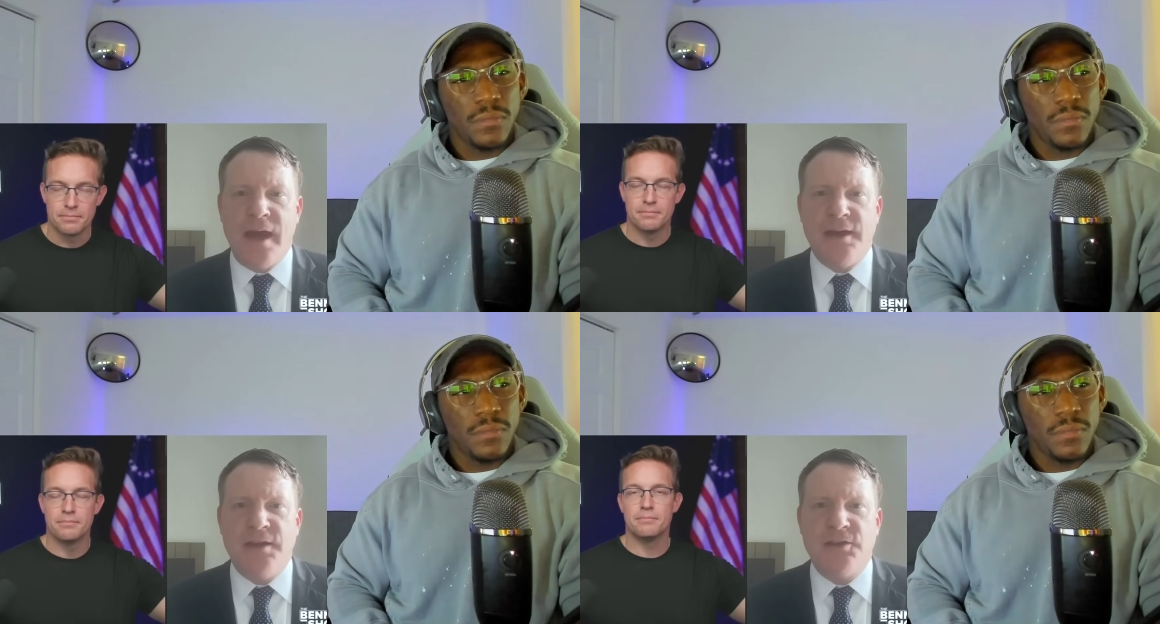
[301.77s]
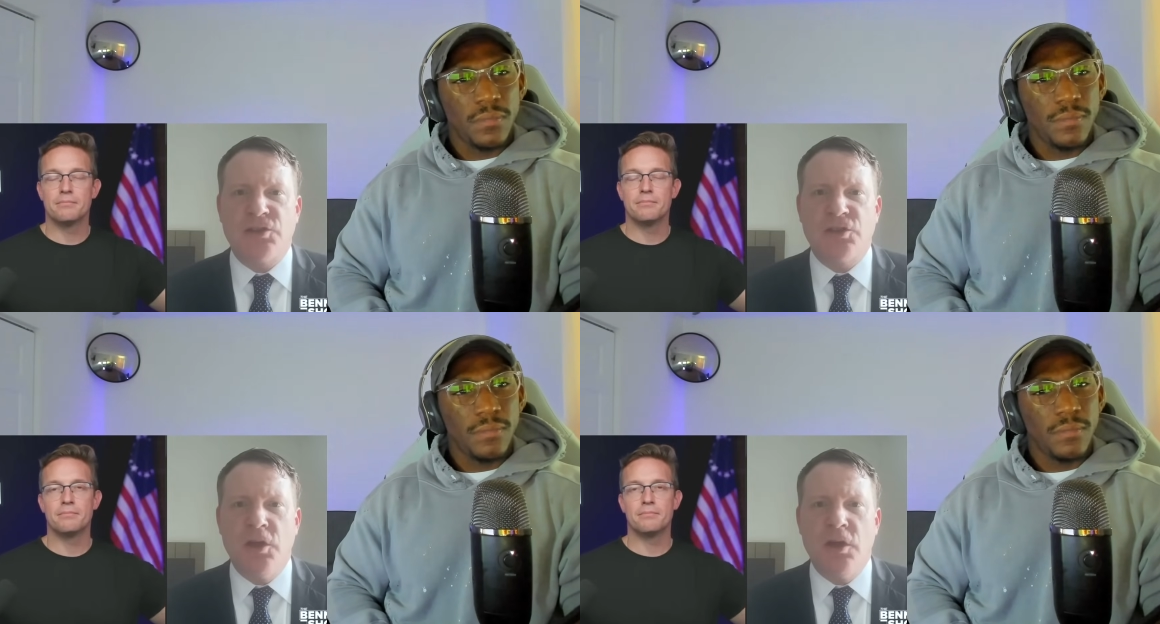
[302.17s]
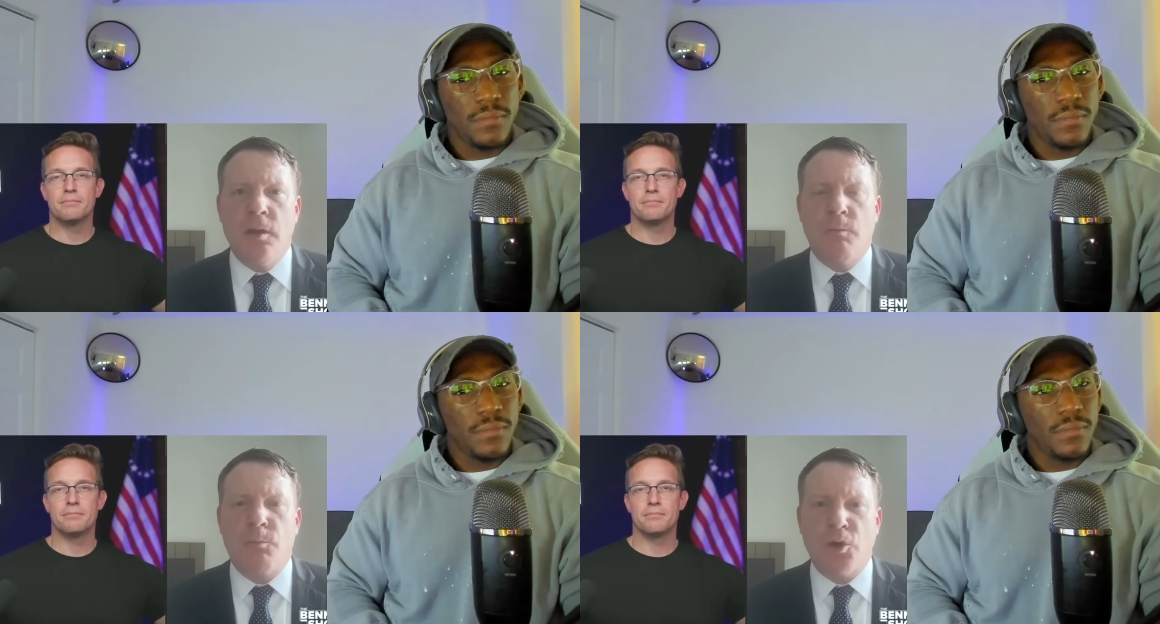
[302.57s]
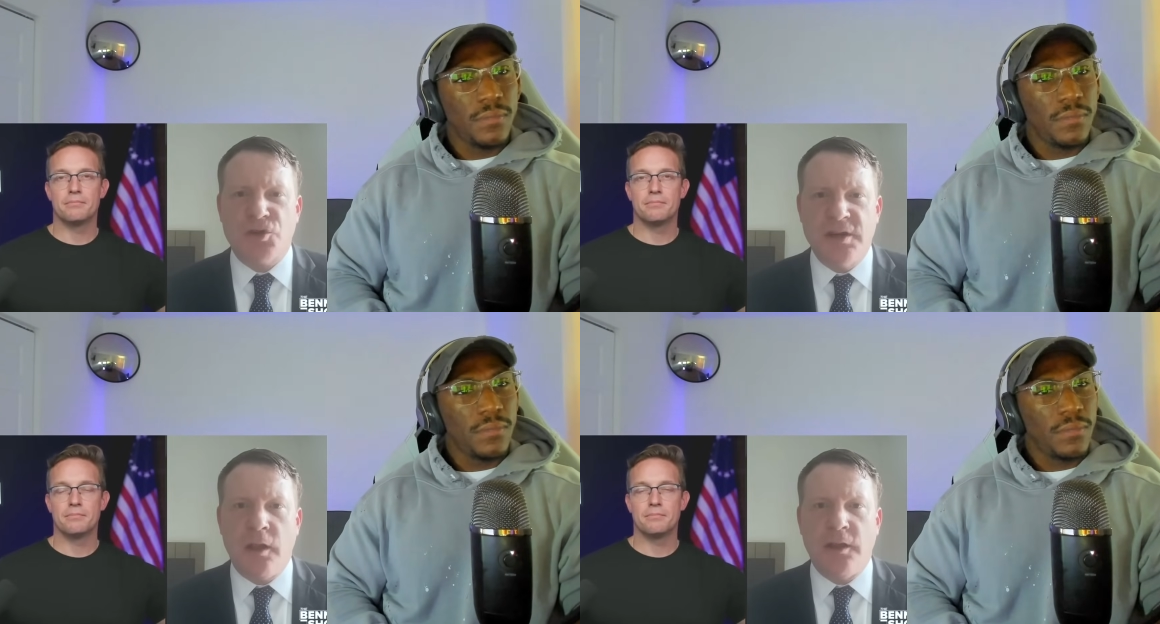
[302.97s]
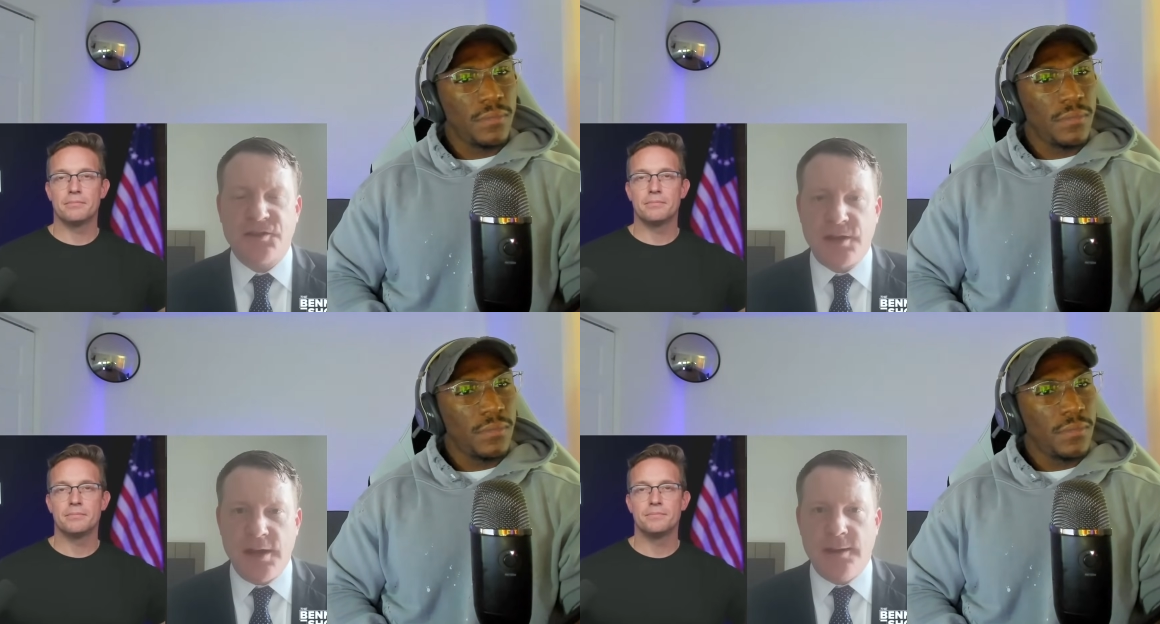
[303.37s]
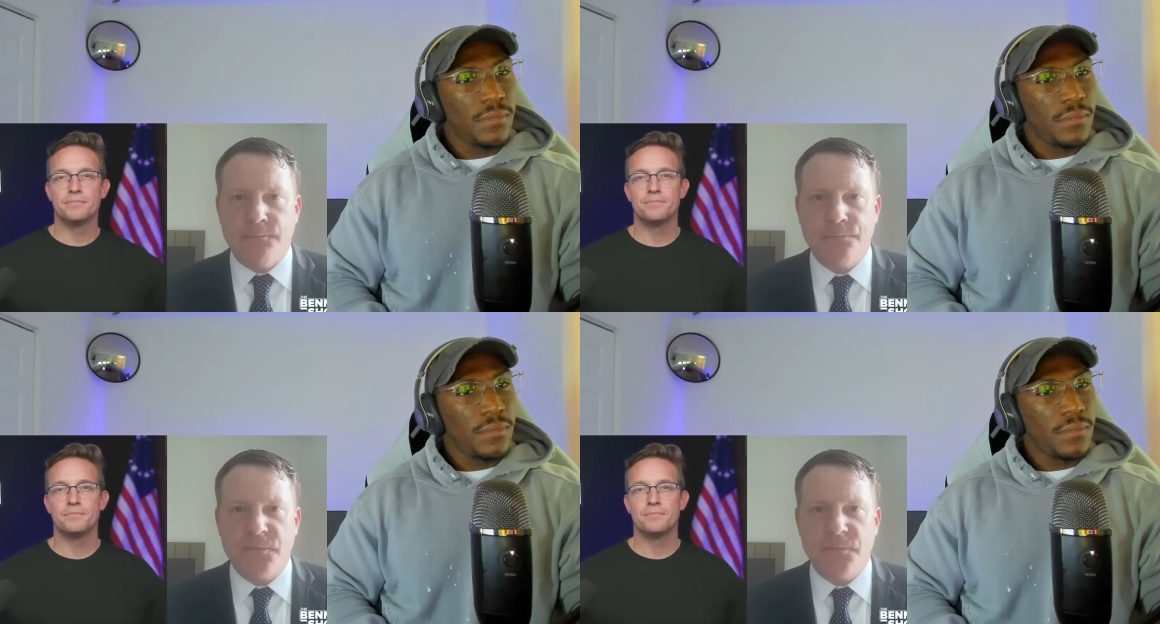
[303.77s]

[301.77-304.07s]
Speaker 1: that is personnel is key,